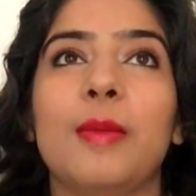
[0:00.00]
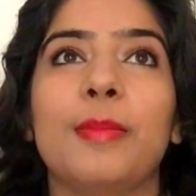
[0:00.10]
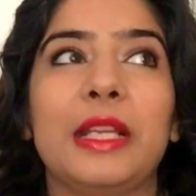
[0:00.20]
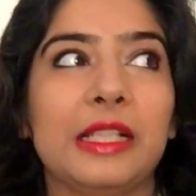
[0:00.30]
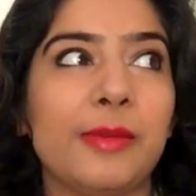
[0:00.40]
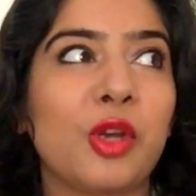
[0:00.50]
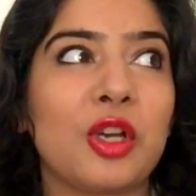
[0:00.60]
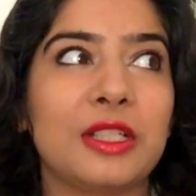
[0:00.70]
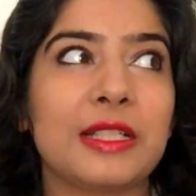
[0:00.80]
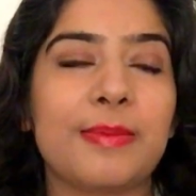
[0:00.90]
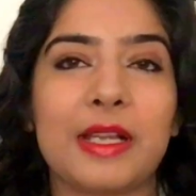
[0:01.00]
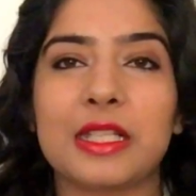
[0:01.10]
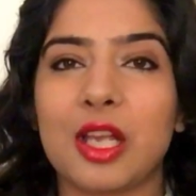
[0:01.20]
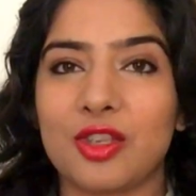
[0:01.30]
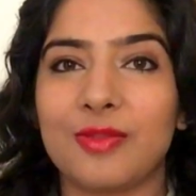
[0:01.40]
mainly because it's my
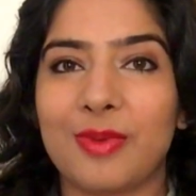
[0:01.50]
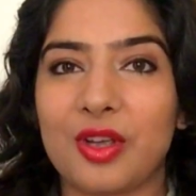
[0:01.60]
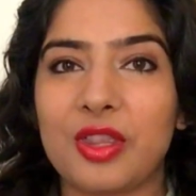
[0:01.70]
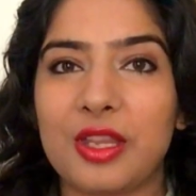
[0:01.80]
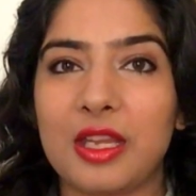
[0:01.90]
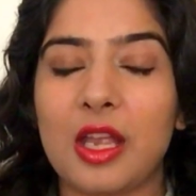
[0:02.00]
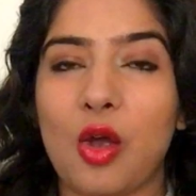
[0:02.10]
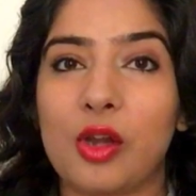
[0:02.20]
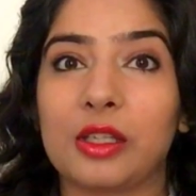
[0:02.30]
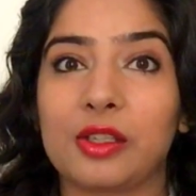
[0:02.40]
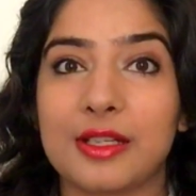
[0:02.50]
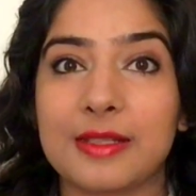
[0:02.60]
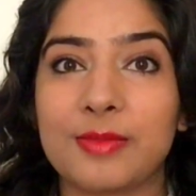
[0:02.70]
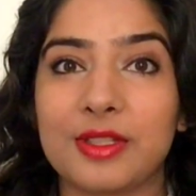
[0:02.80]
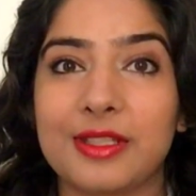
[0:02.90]
son's birthday on
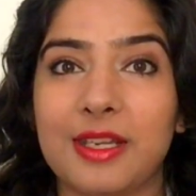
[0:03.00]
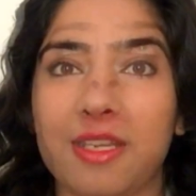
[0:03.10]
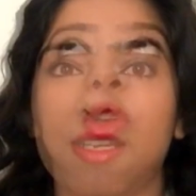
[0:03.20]
Christmas Day,